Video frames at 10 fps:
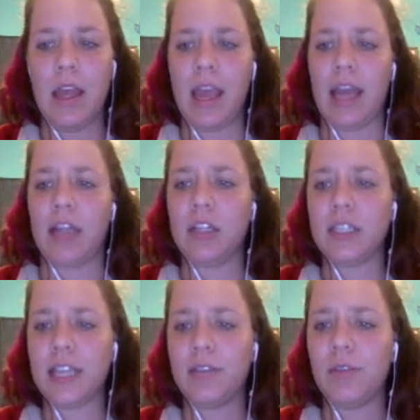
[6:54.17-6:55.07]
And it
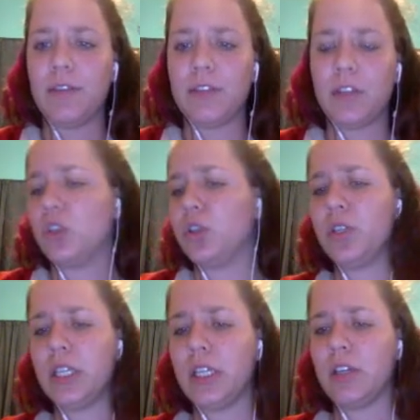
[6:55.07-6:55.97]
looks like we've
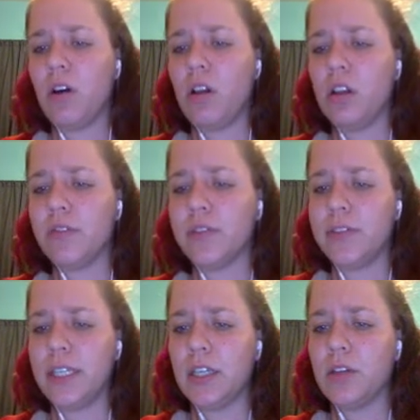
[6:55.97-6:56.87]
concluded all of our
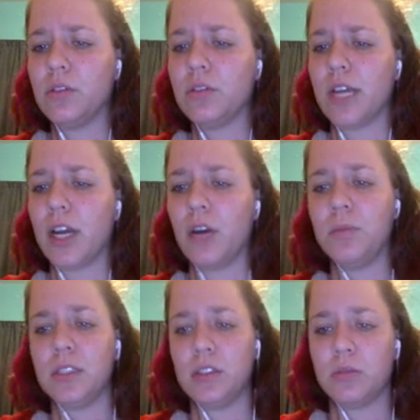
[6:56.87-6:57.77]
videos. I hope
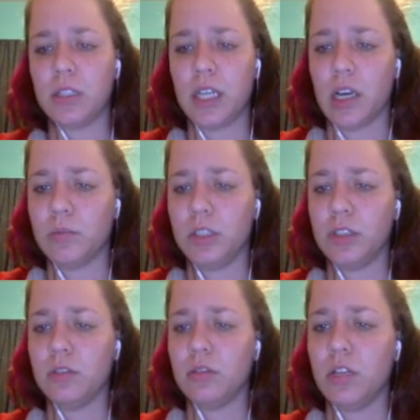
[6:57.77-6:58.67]
this has really helped
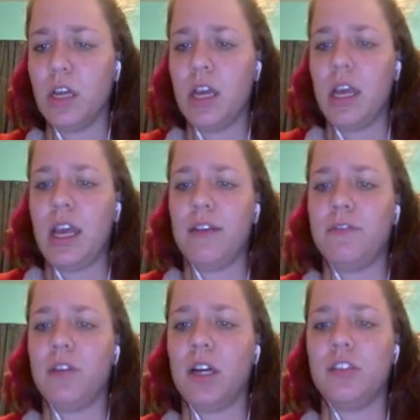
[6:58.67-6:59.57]
you,
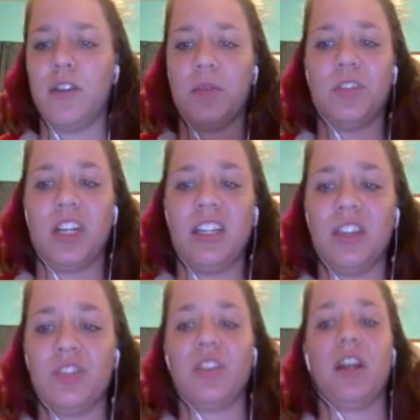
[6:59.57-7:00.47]
if not developed your
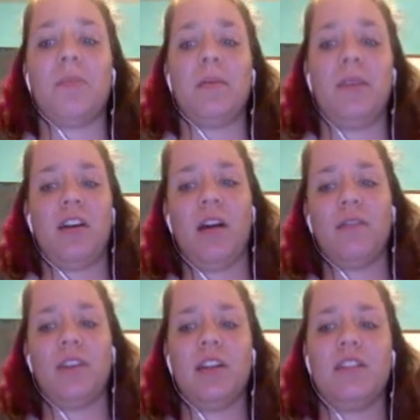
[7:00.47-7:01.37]
ideas for an upcoming
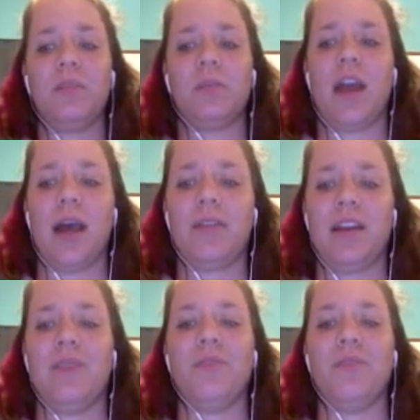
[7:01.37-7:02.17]
conference, and perhaps had